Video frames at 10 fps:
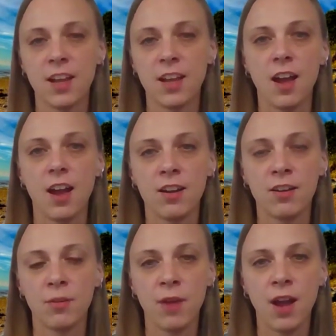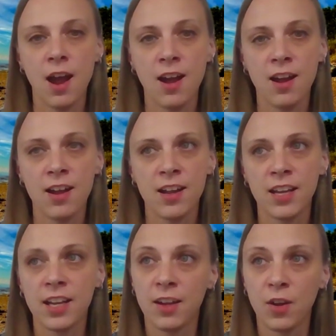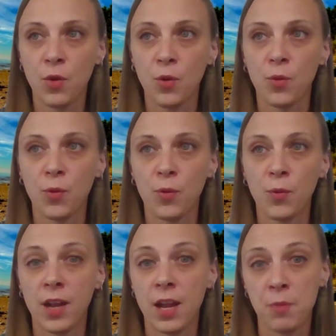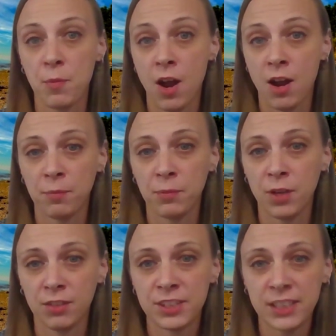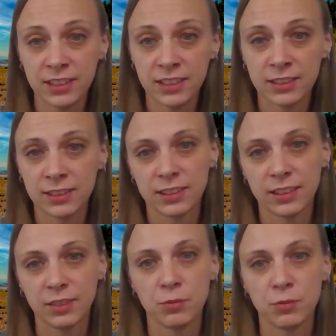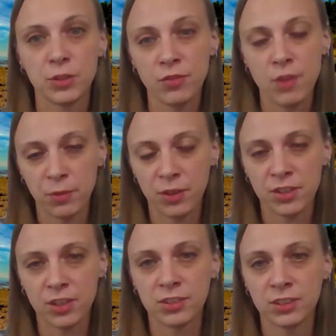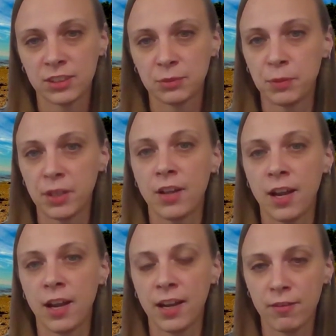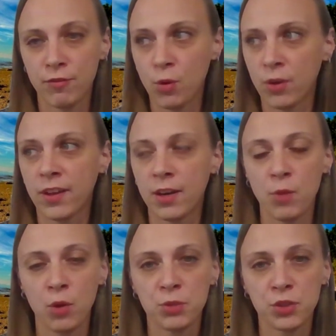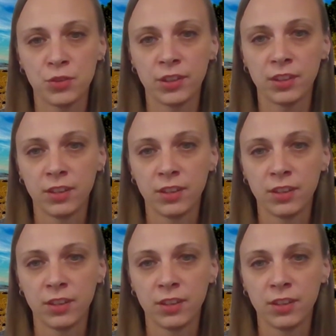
I am a mom of six. Two of them are adults, but I have four that I'm homeschooling.